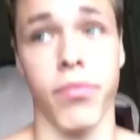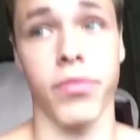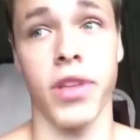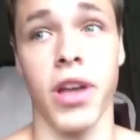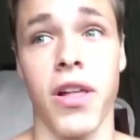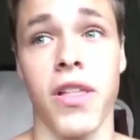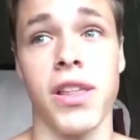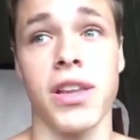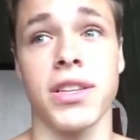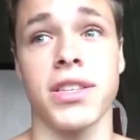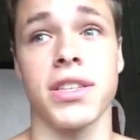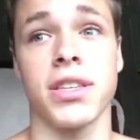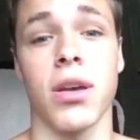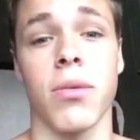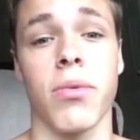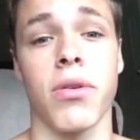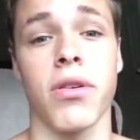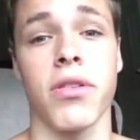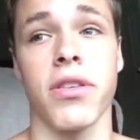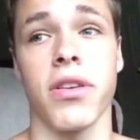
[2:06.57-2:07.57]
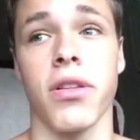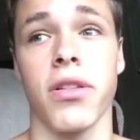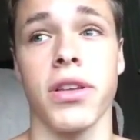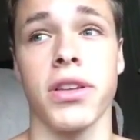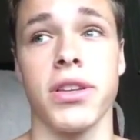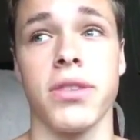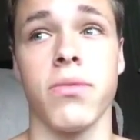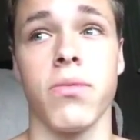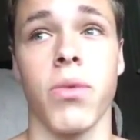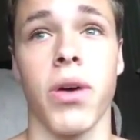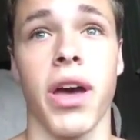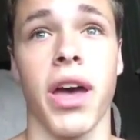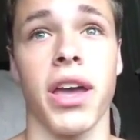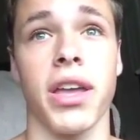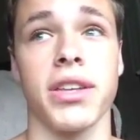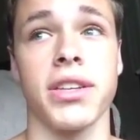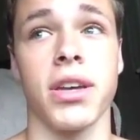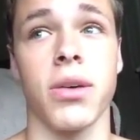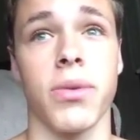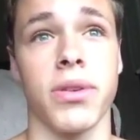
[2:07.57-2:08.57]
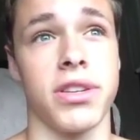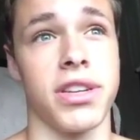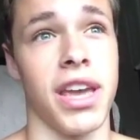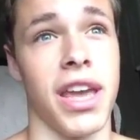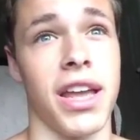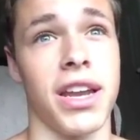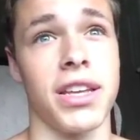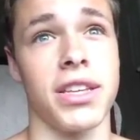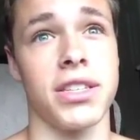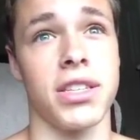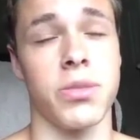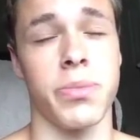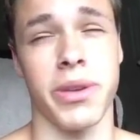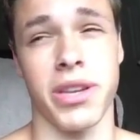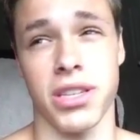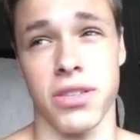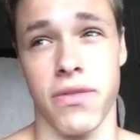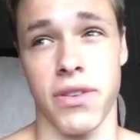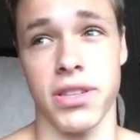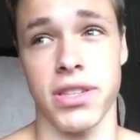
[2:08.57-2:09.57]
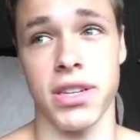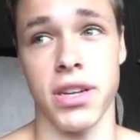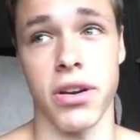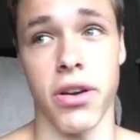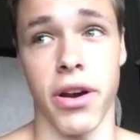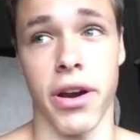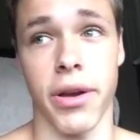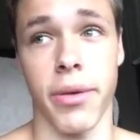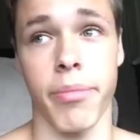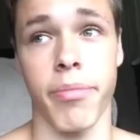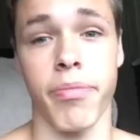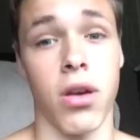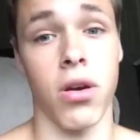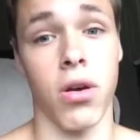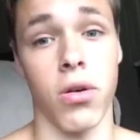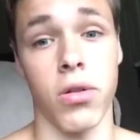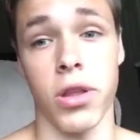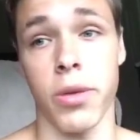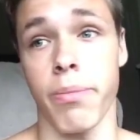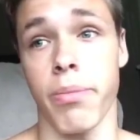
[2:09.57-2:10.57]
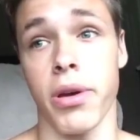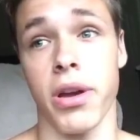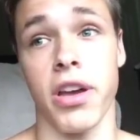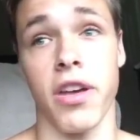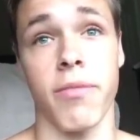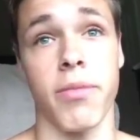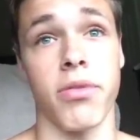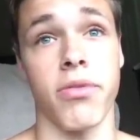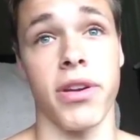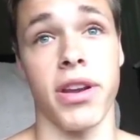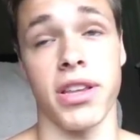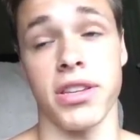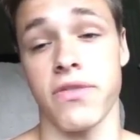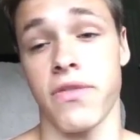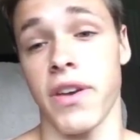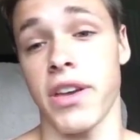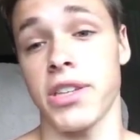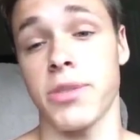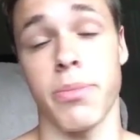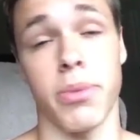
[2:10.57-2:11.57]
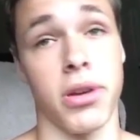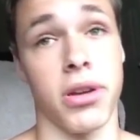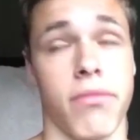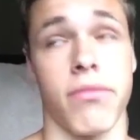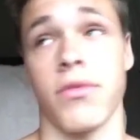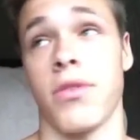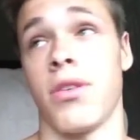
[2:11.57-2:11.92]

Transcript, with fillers: Now that it's summer, the only way I can tell what day it is is because of Instagram. Only book I've been reading is Facebook.